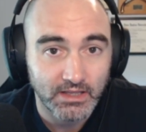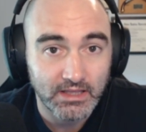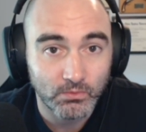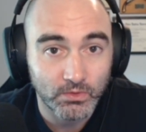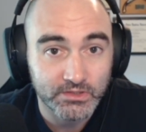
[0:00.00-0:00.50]

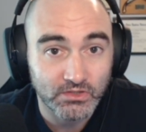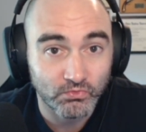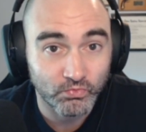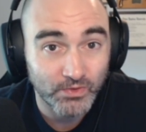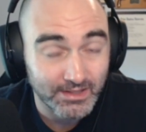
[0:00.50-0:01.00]
it was a
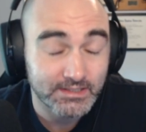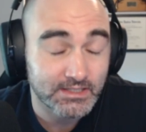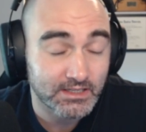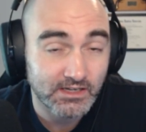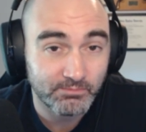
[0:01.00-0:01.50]

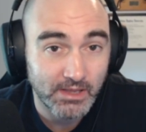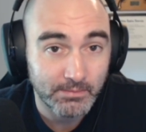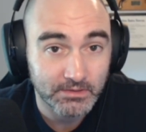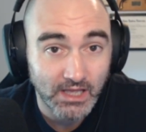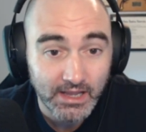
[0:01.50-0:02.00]
realistic enough
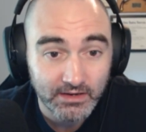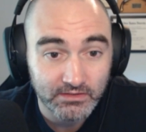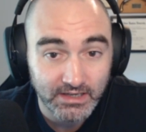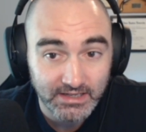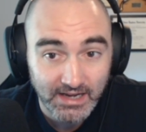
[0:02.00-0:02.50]
paper
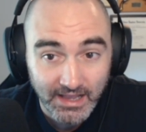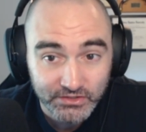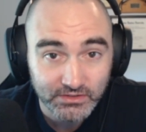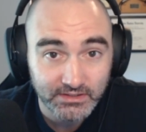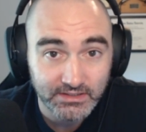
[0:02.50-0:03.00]
tiger that it
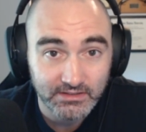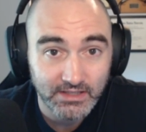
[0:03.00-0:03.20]
actually